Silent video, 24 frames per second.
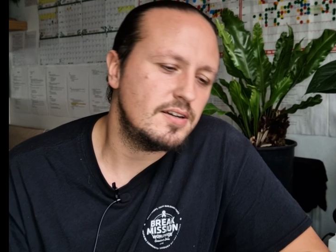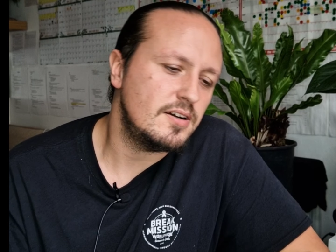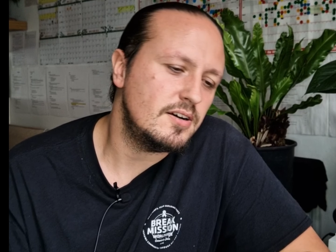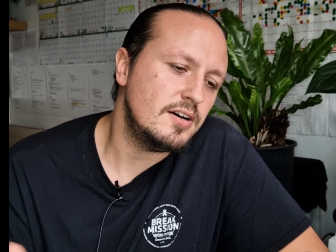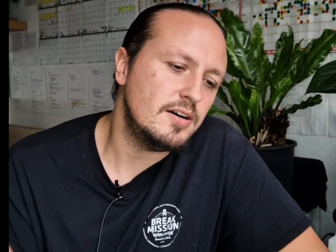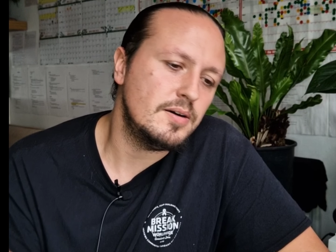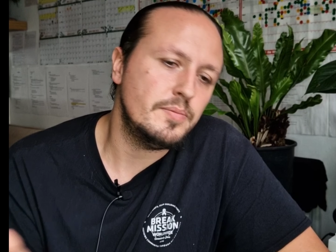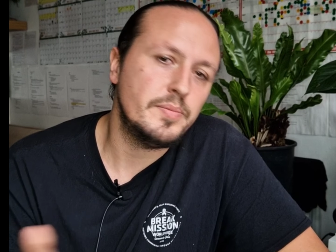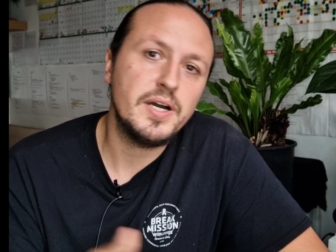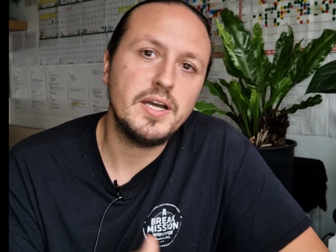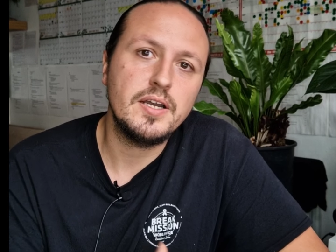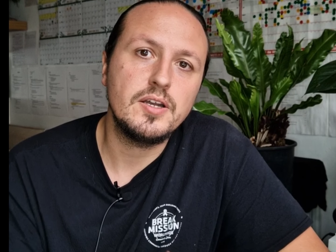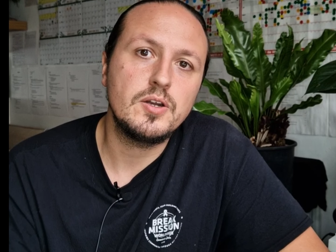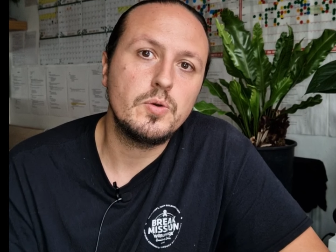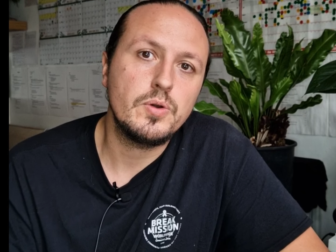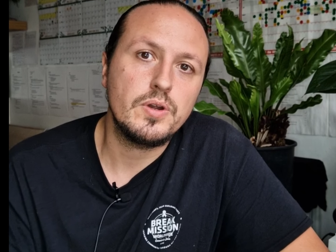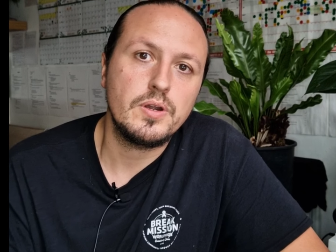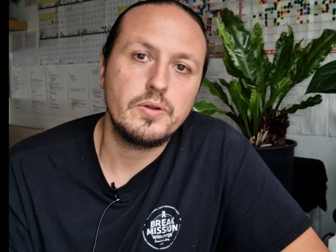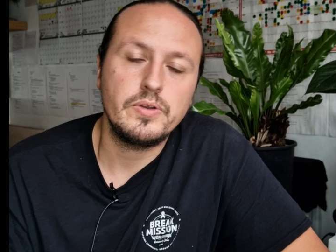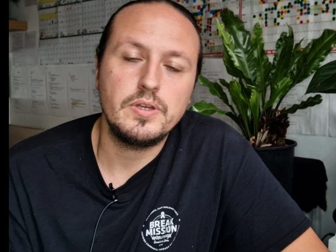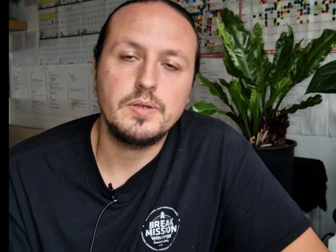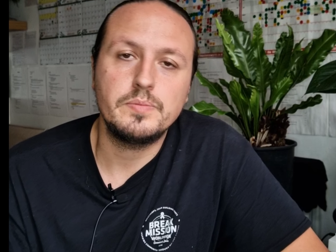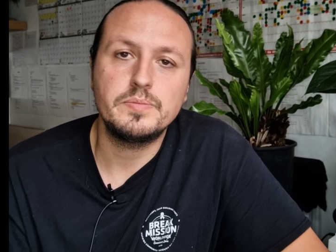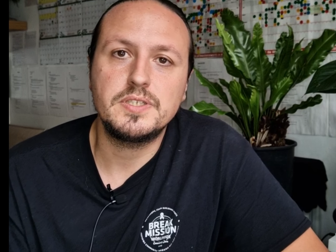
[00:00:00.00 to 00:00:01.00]
oh, my
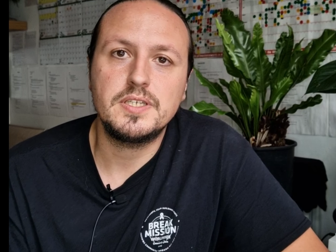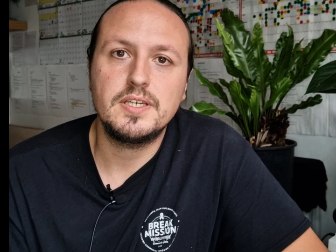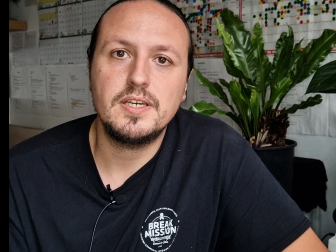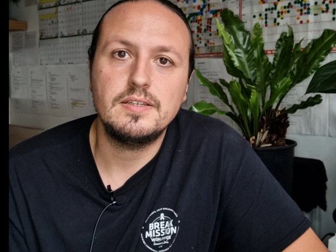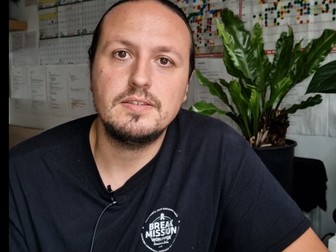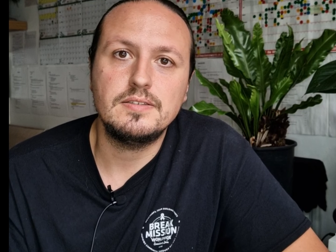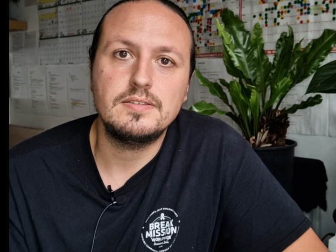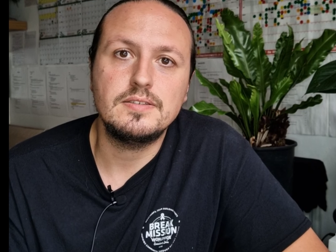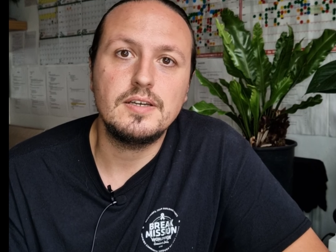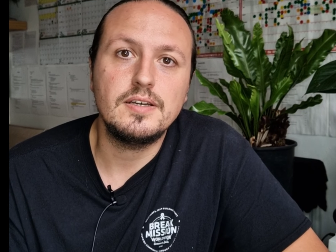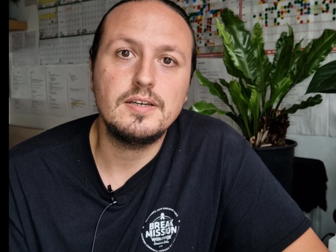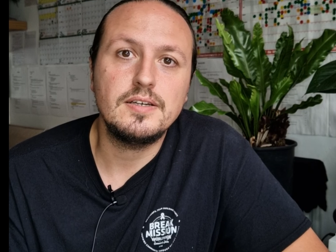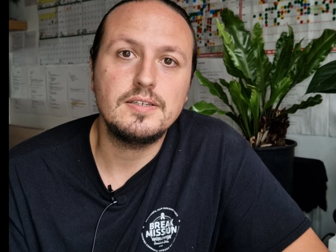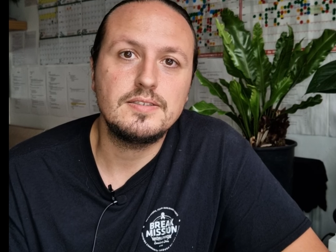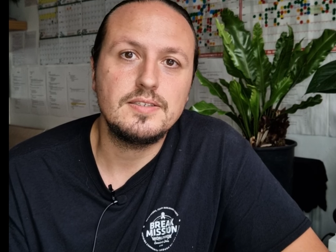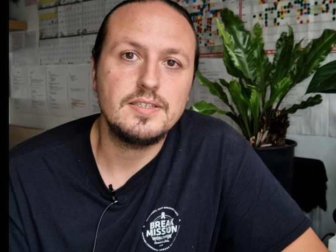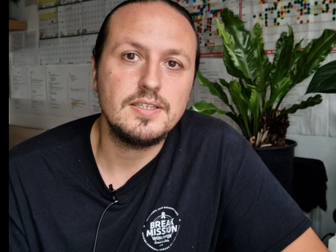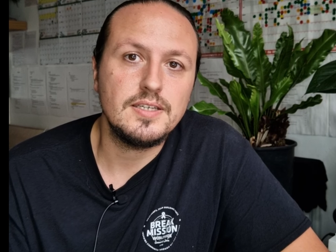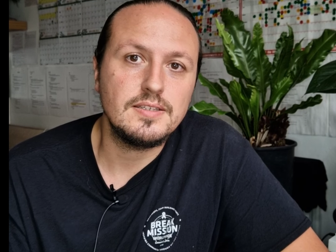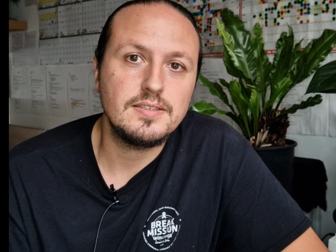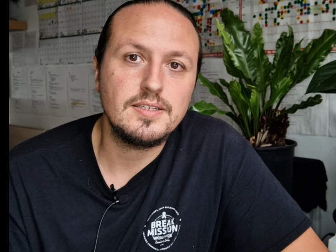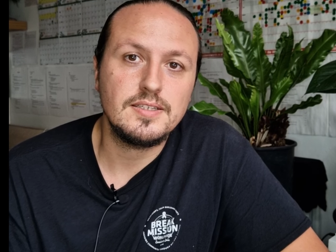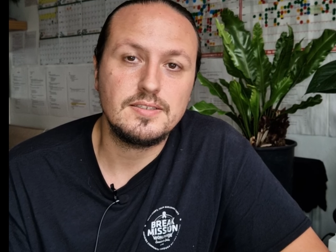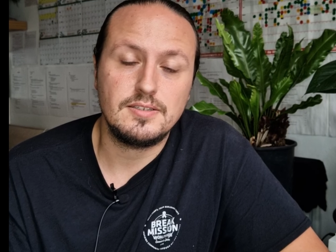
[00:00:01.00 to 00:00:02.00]
aquarium's getting
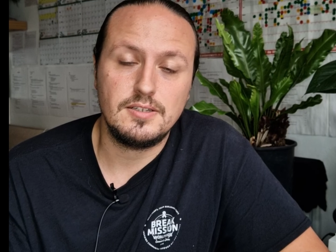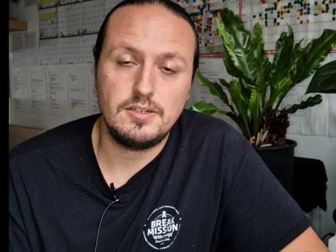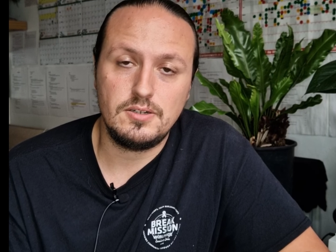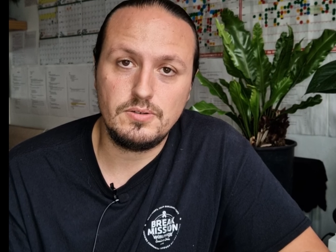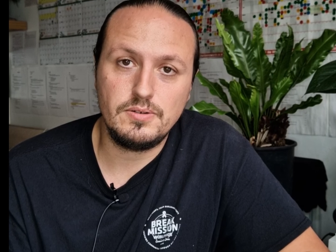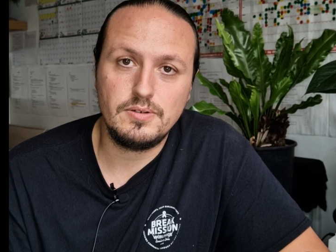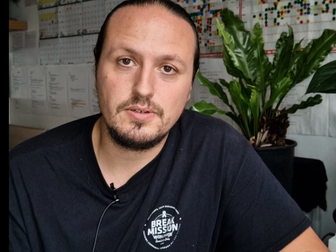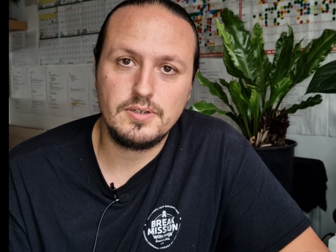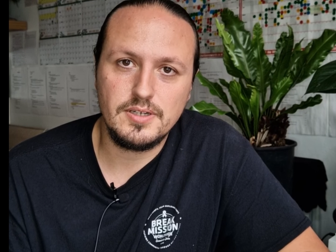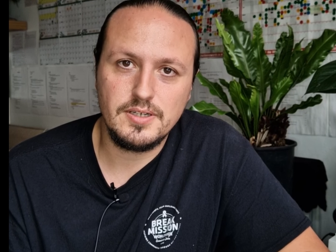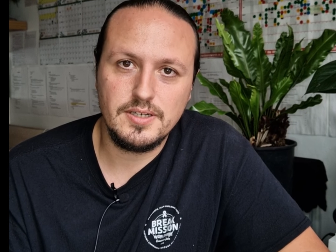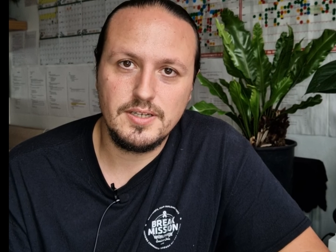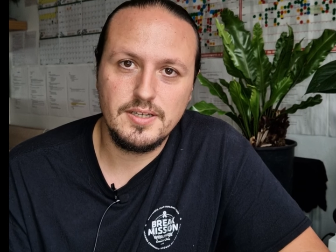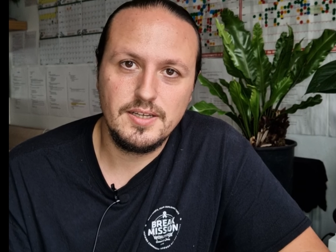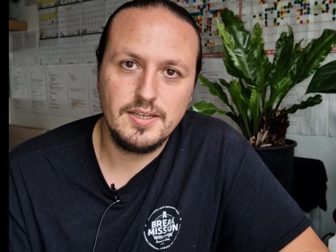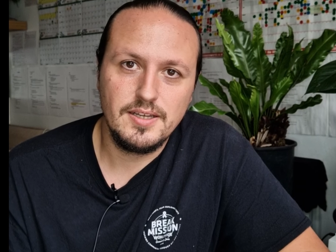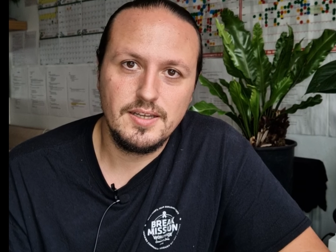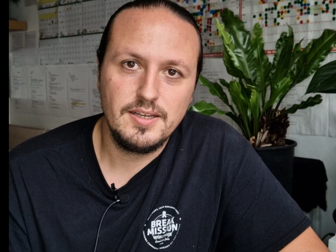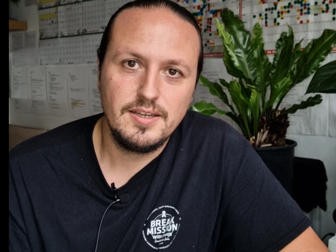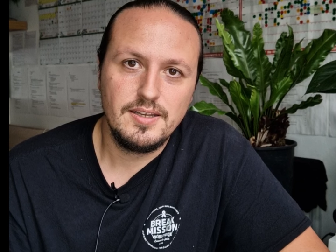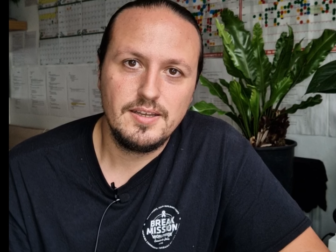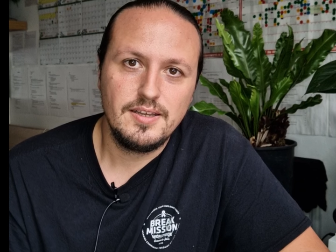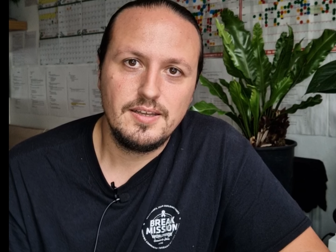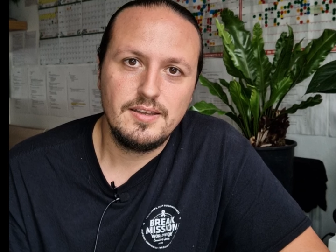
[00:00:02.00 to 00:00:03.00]
dirty, it doesn't look
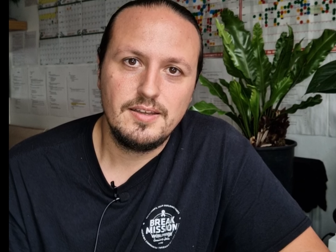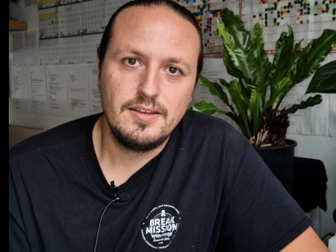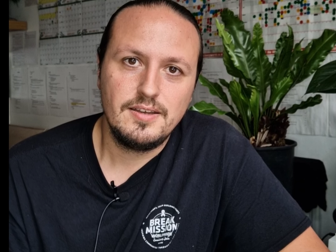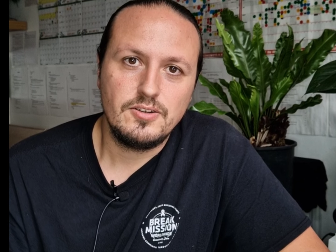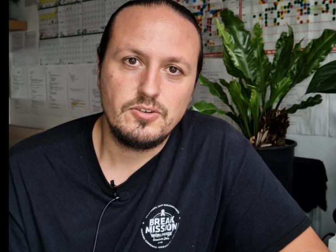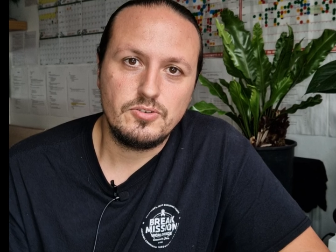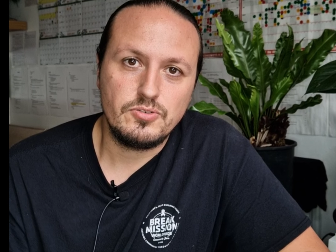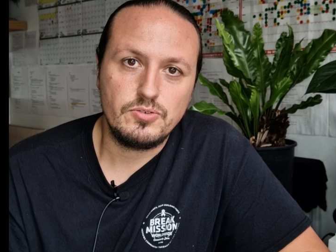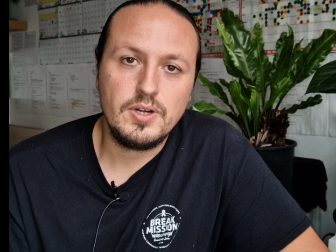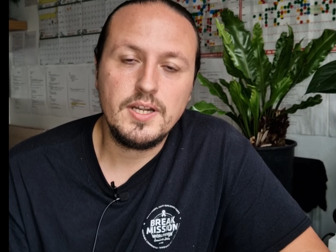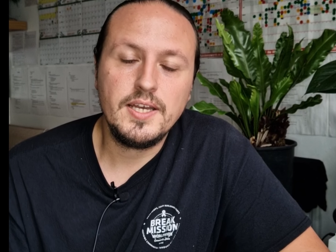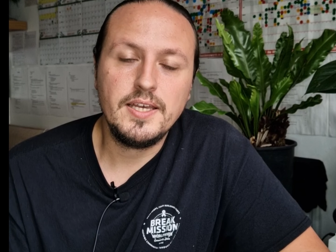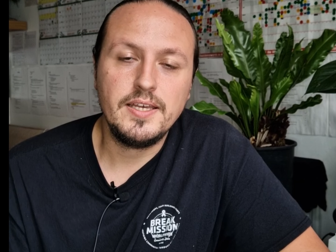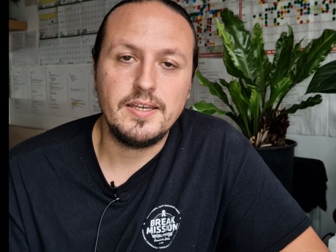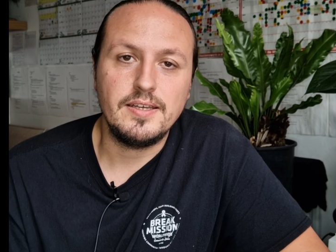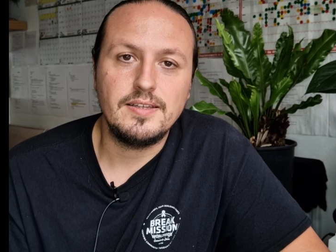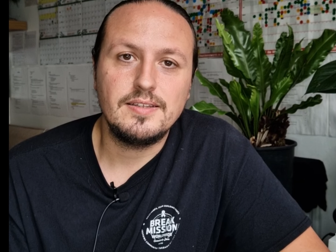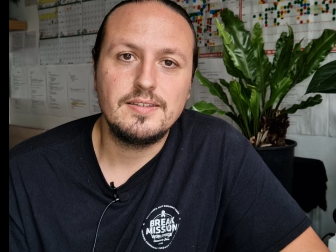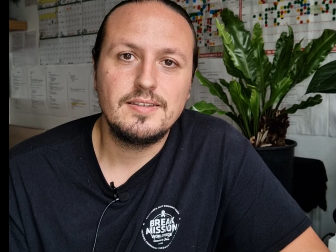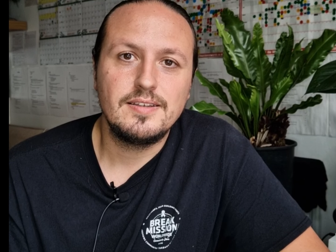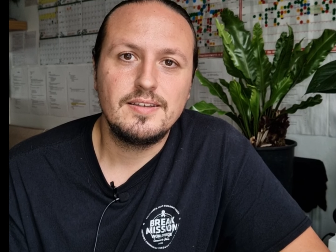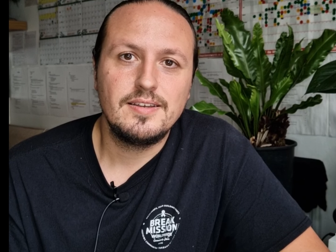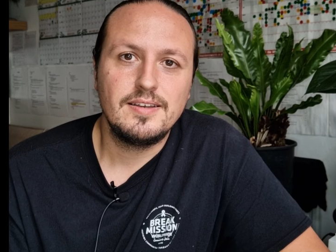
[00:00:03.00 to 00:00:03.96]
great.